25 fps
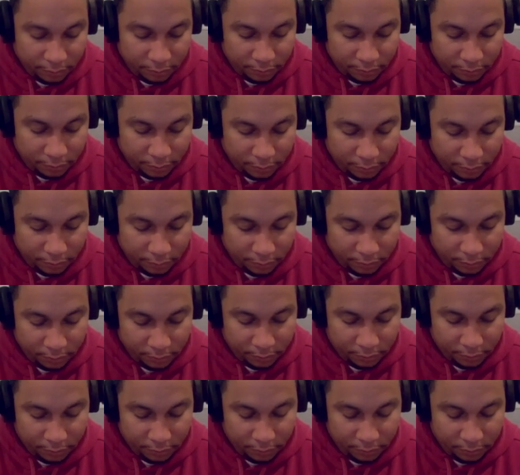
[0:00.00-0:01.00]

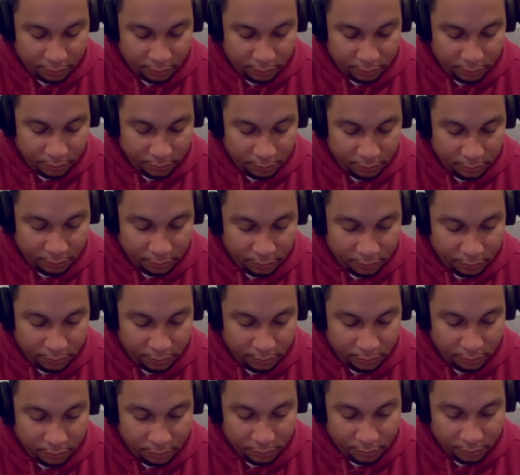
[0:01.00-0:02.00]

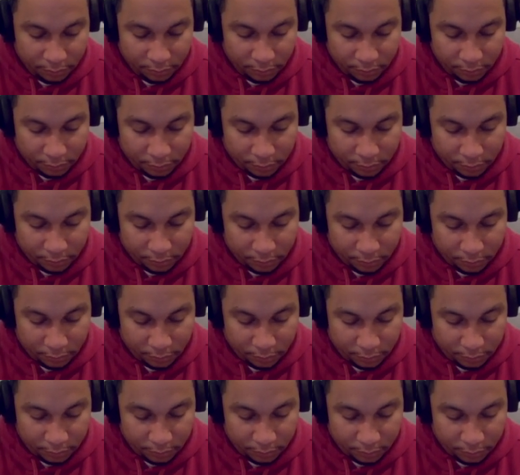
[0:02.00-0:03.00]

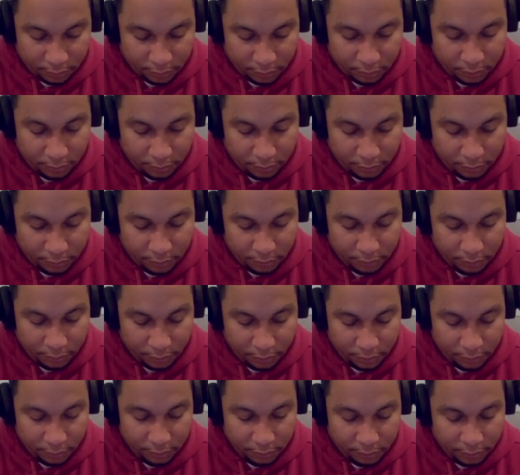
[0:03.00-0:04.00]

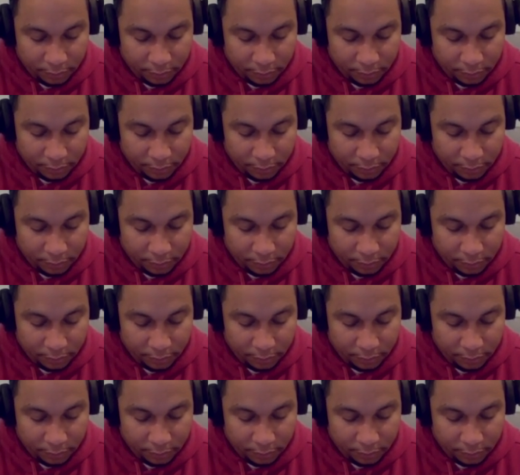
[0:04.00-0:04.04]
This person isn't speaking.